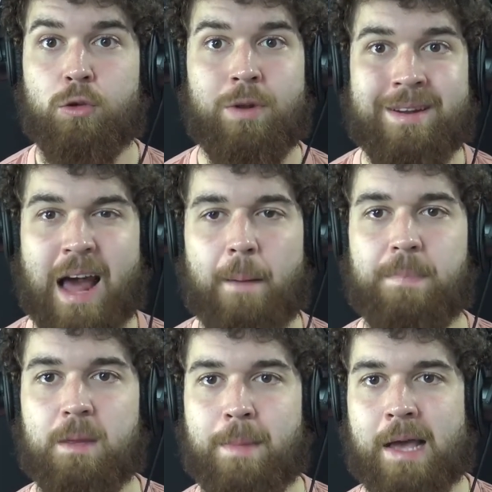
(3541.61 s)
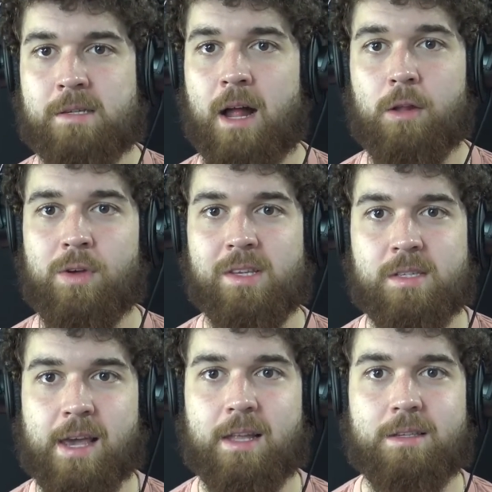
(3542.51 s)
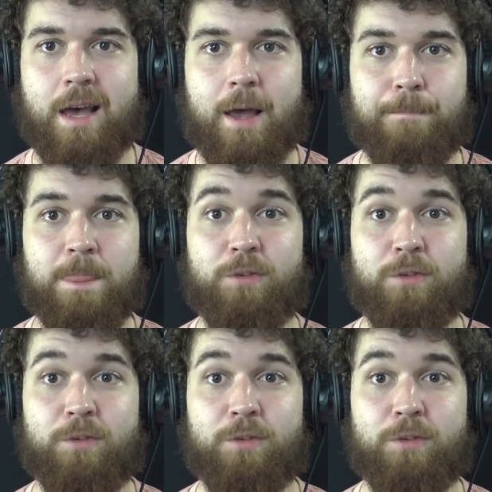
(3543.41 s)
You did not beat Max Holloway the second time.